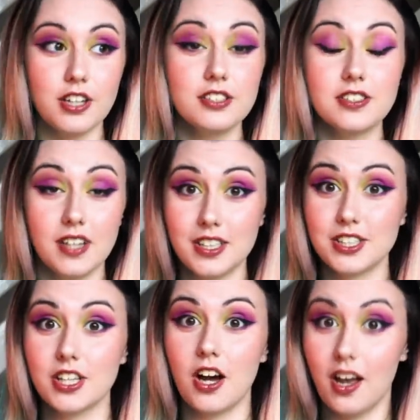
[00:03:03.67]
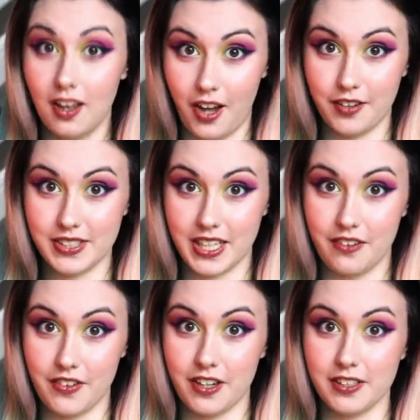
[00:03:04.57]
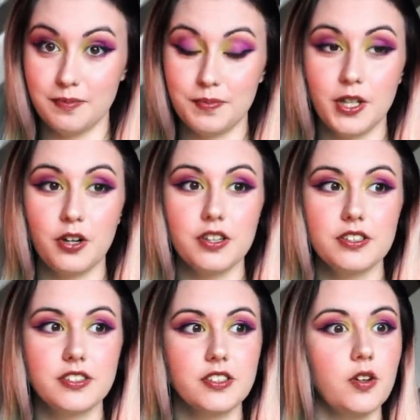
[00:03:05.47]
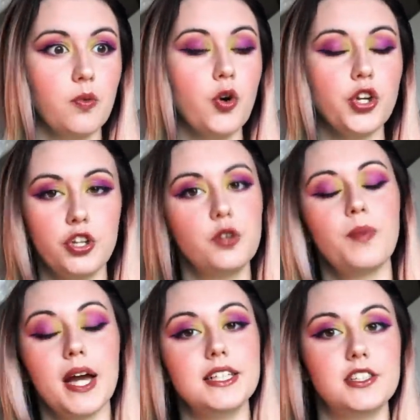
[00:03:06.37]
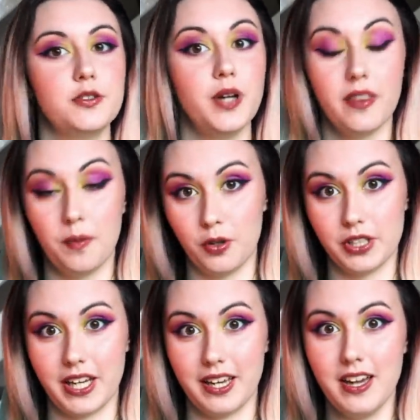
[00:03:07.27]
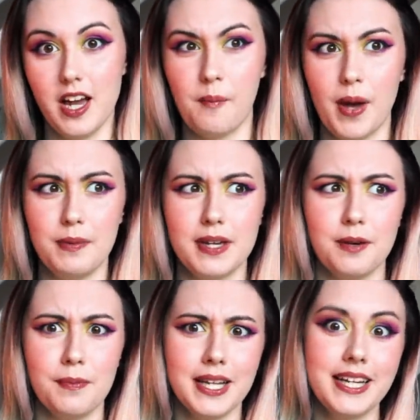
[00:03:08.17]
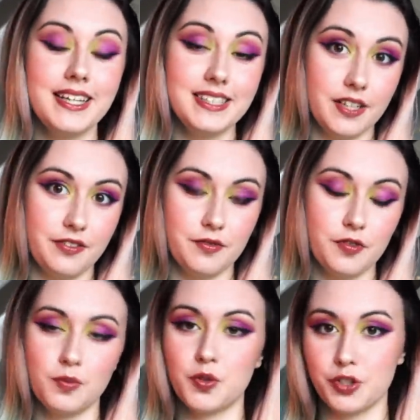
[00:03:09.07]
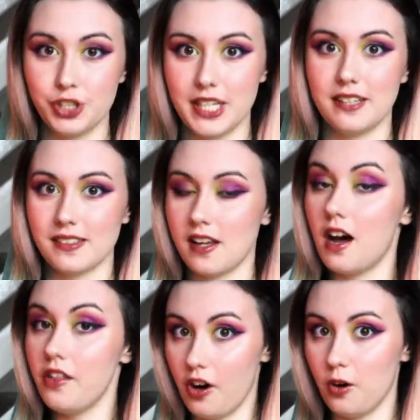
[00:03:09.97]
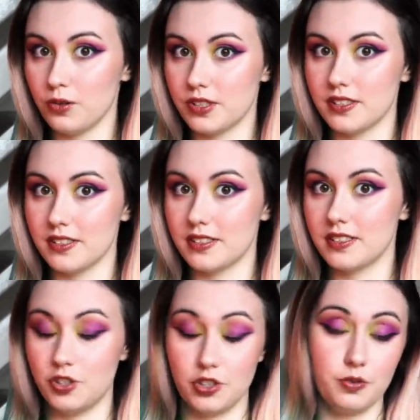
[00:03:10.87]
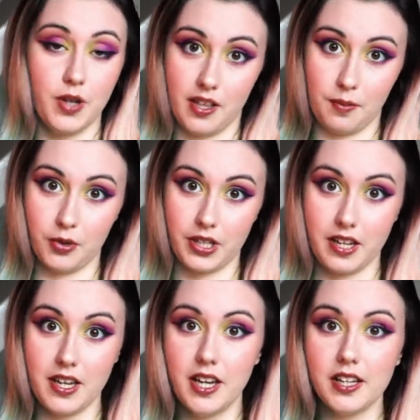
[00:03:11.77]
are such a lifesaver because what you may do in the body may be completely different from the routines that other alters do in the body.